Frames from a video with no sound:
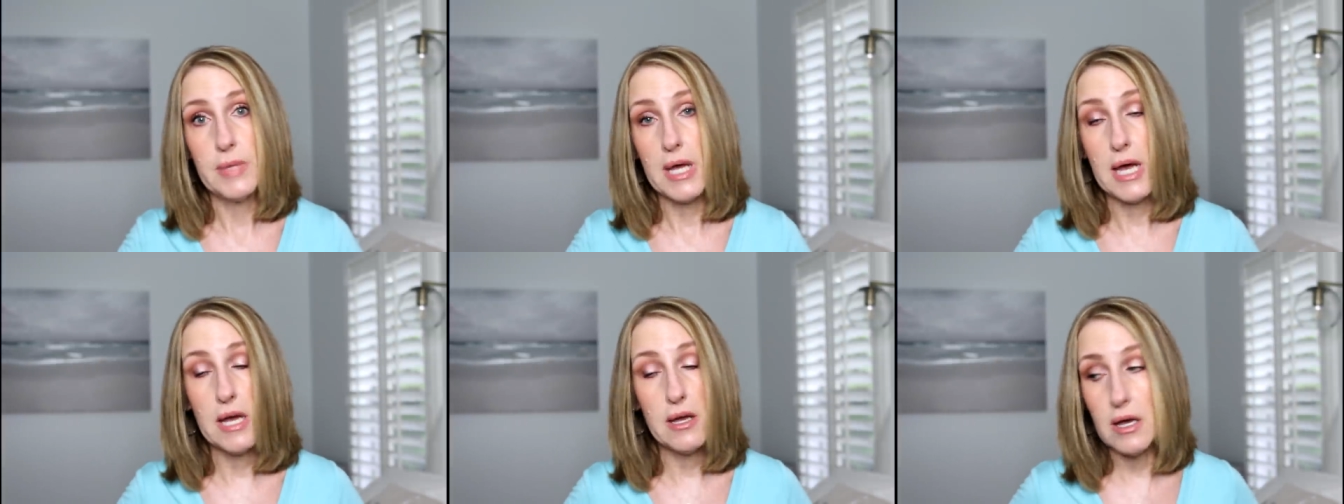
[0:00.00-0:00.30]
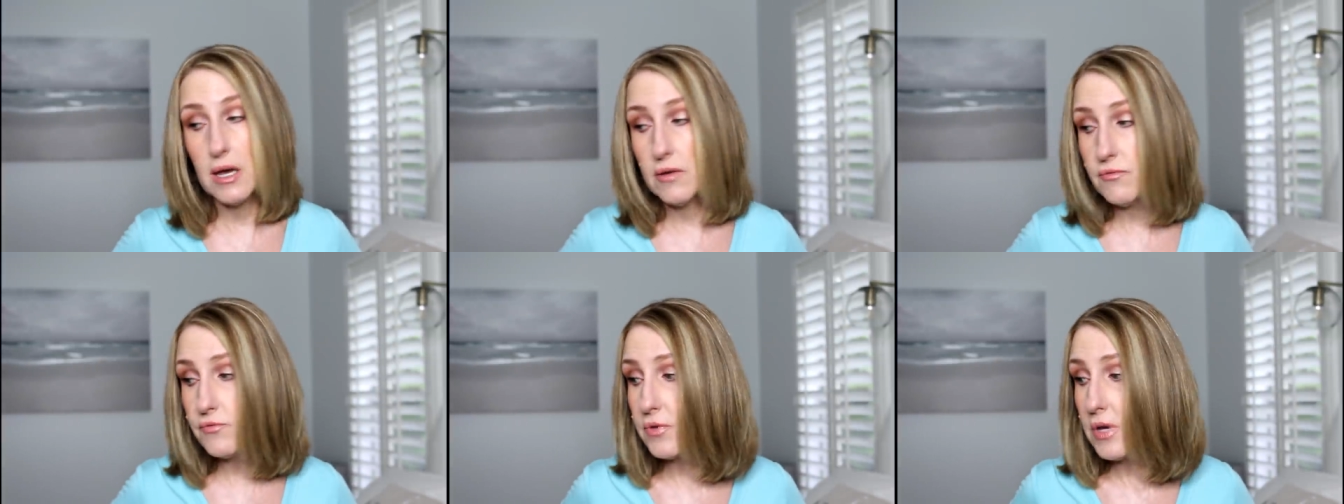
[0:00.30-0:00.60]

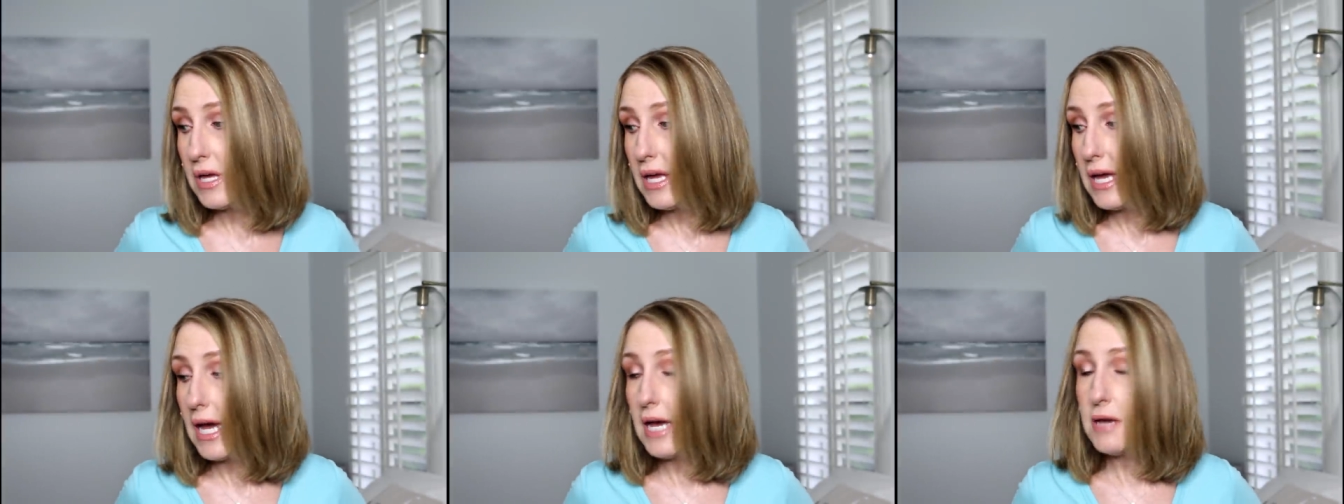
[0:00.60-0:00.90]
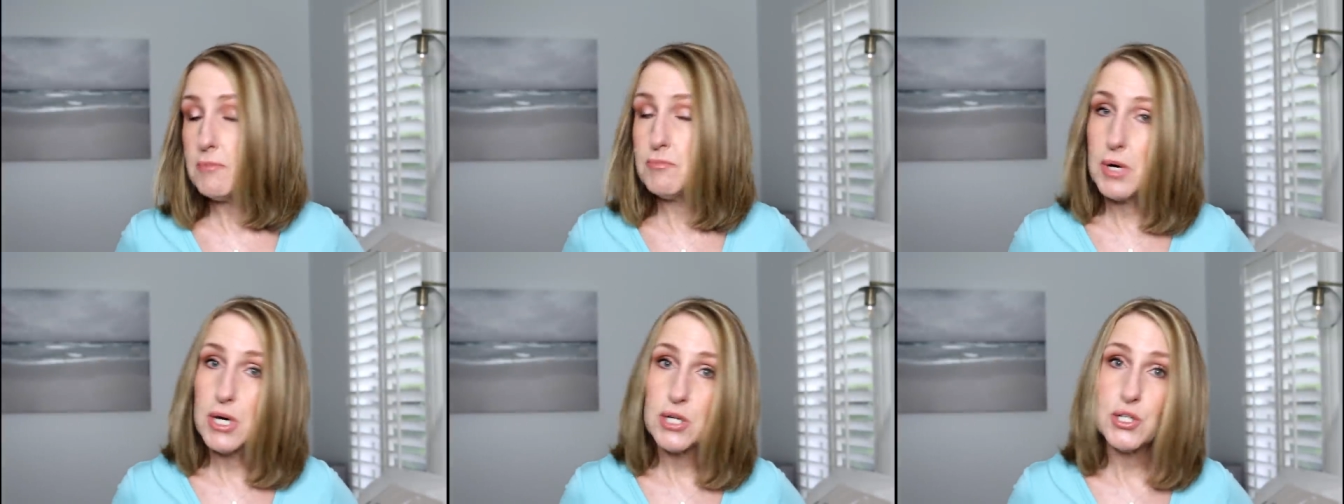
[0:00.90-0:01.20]
I, I've,
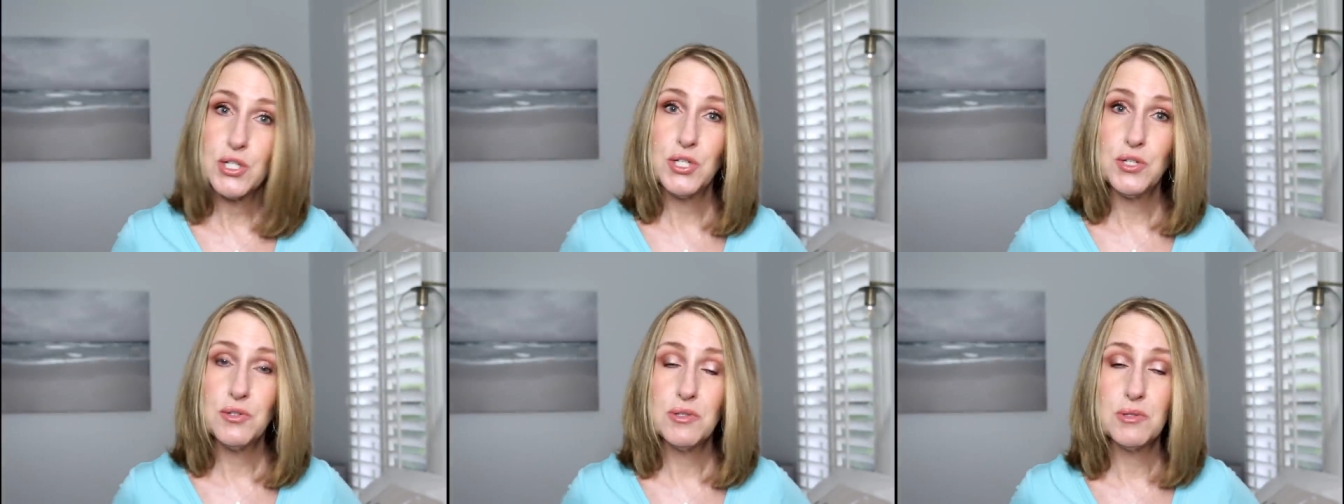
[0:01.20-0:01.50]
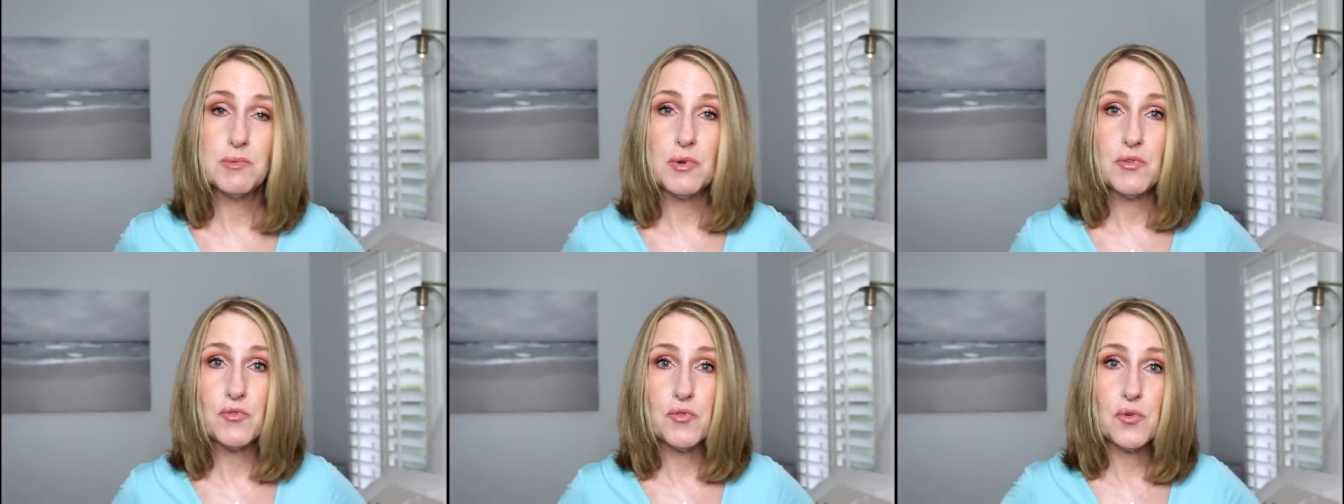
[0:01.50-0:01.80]
I bought
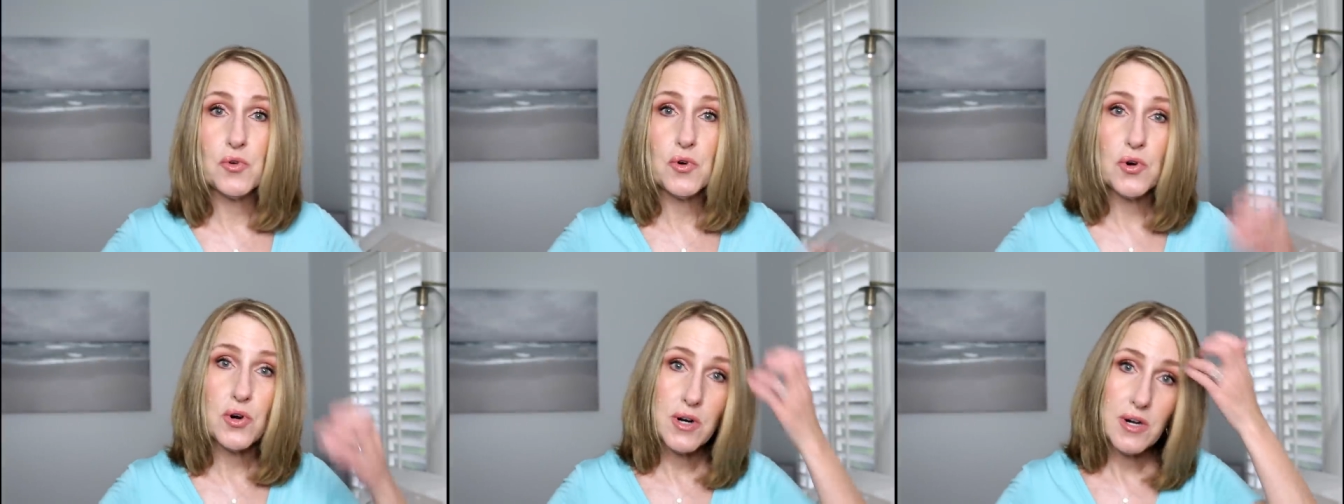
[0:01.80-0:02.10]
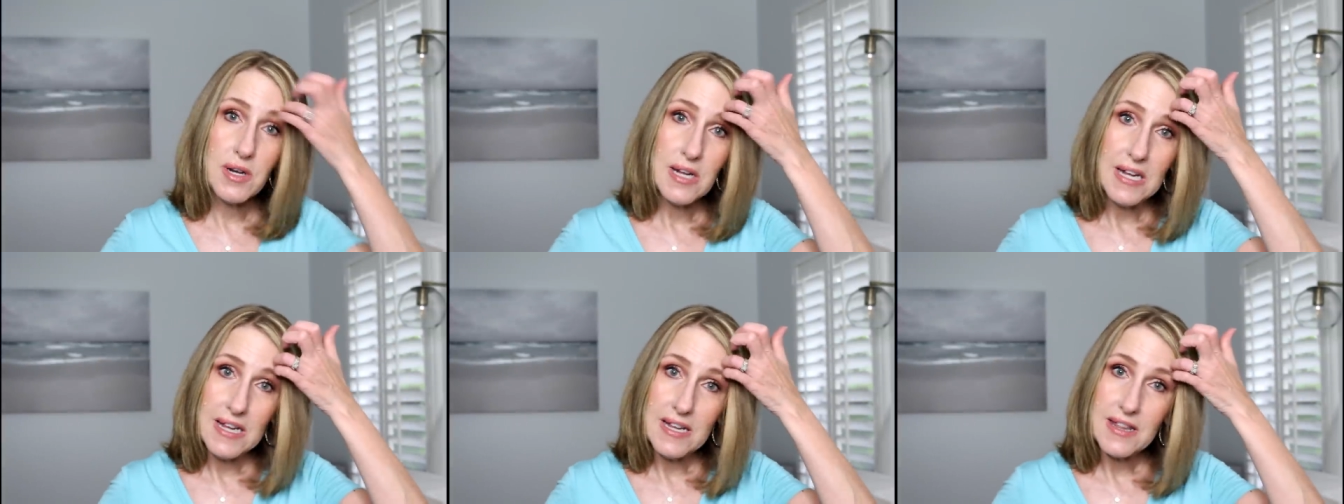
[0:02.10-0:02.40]
shoes
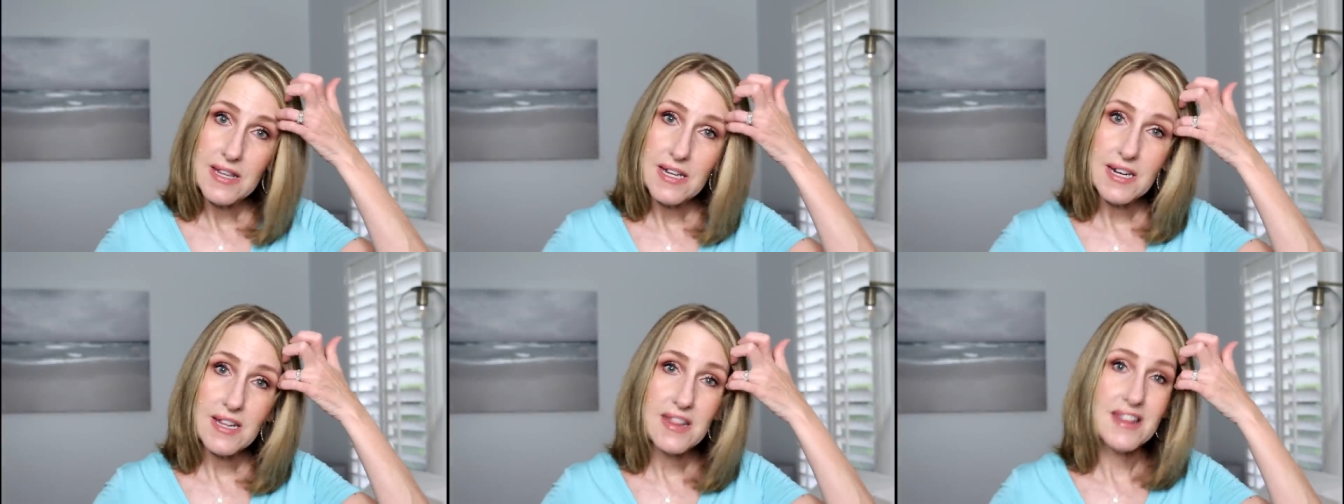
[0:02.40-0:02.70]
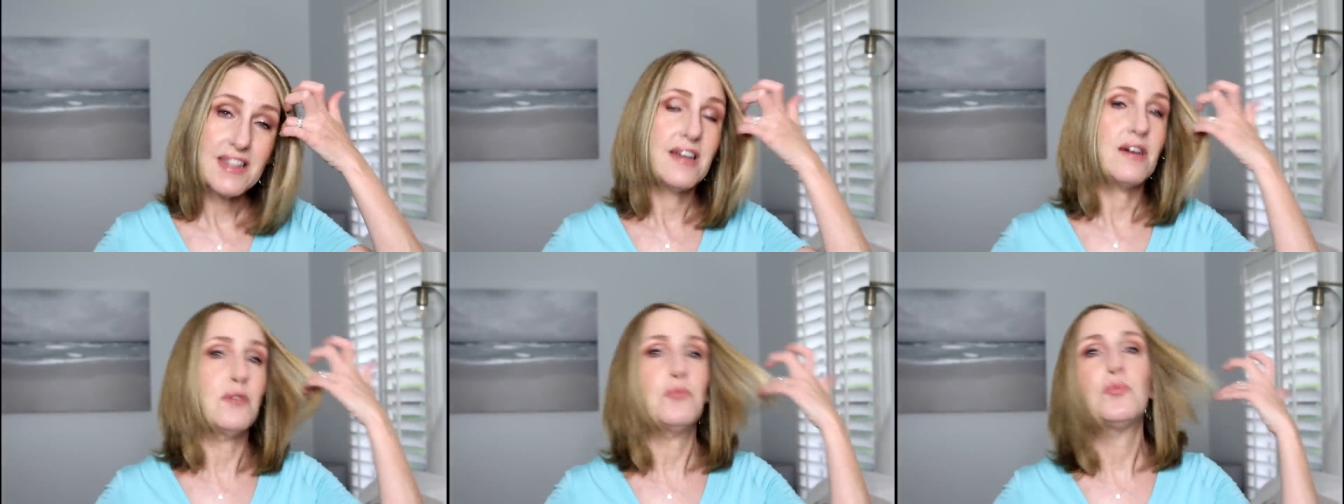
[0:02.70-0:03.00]
before that I
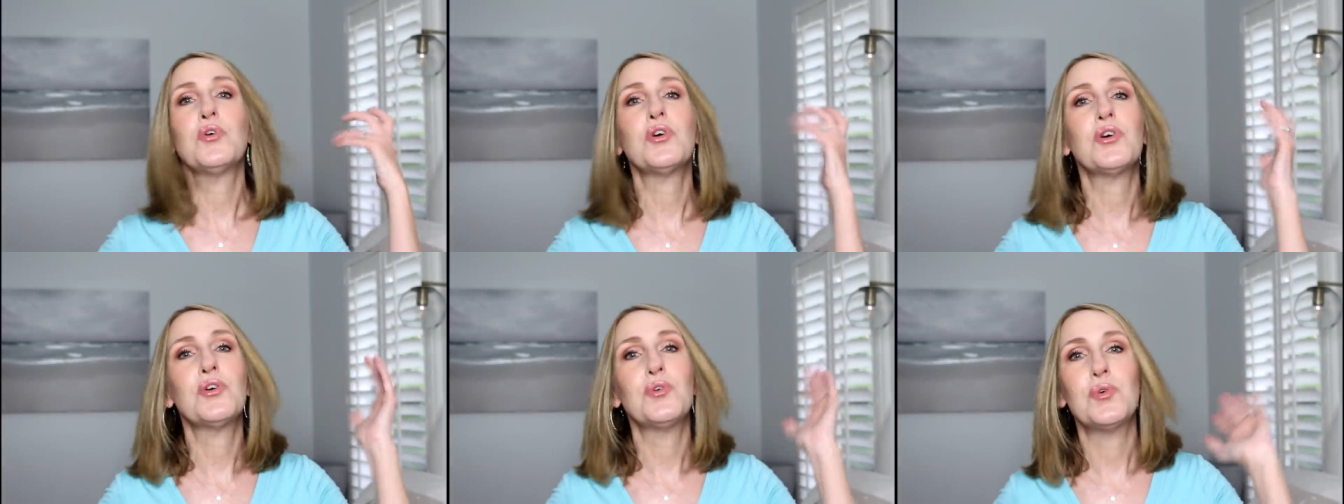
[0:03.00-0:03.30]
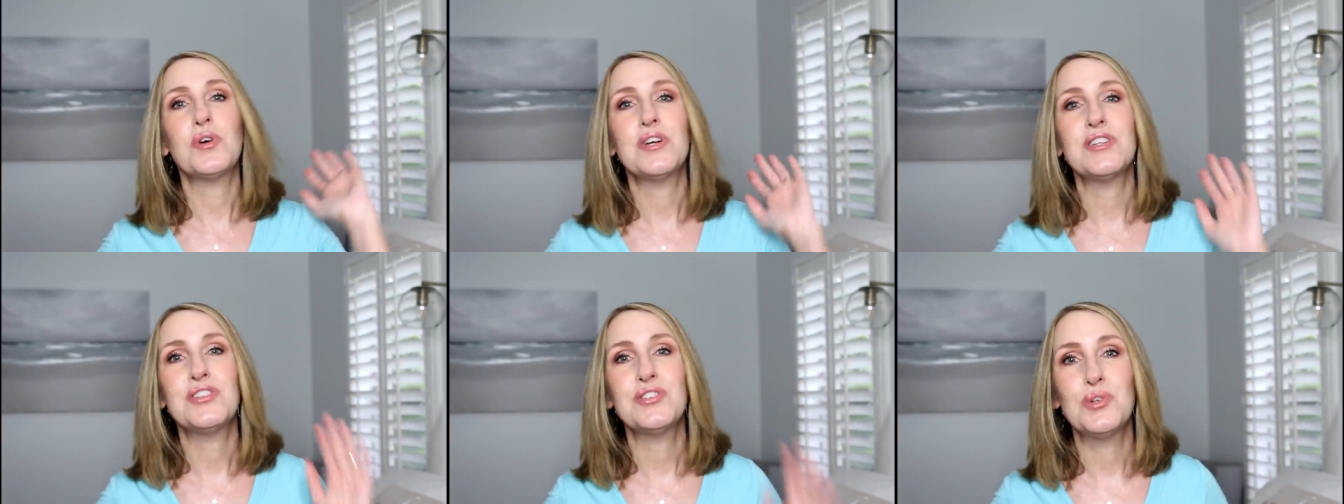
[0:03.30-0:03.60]
thought were
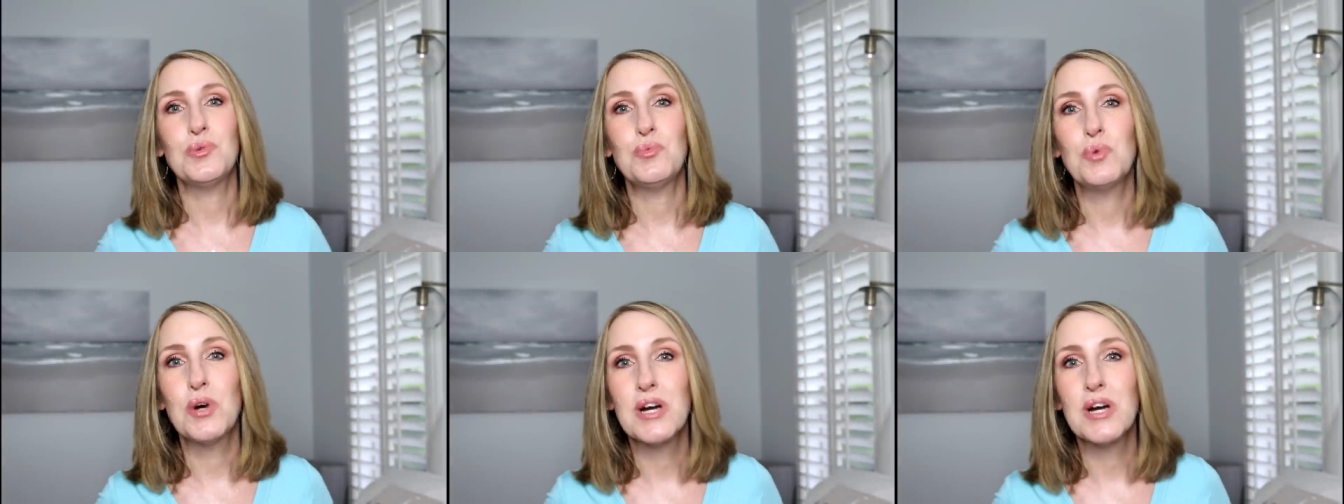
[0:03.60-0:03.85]
going to